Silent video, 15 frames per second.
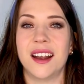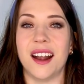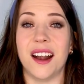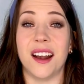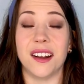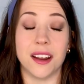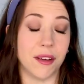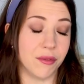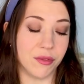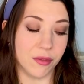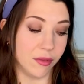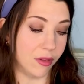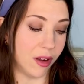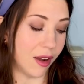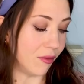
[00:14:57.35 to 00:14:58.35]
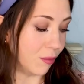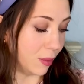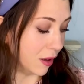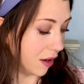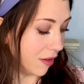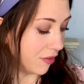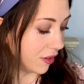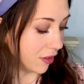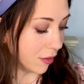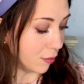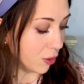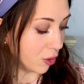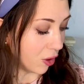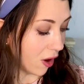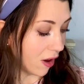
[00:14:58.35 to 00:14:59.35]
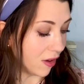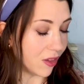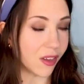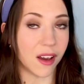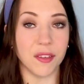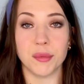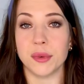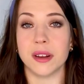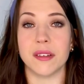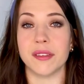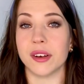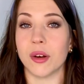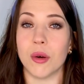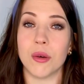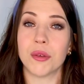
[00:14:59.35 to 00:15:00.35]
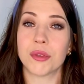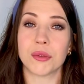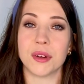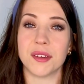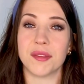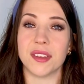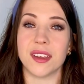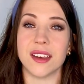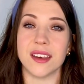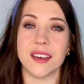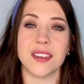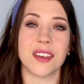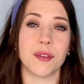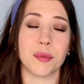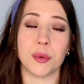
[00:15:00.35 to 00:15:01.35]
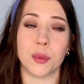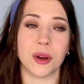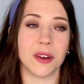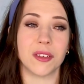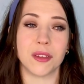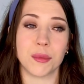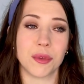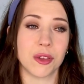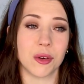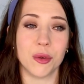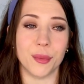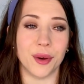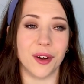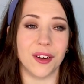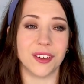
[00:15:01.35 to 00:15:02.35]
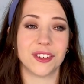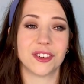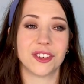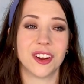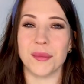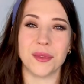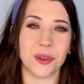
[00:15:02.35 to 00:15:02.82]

And I've been loving them, you guys. I've been loving all three of these. I've been wearing them so much.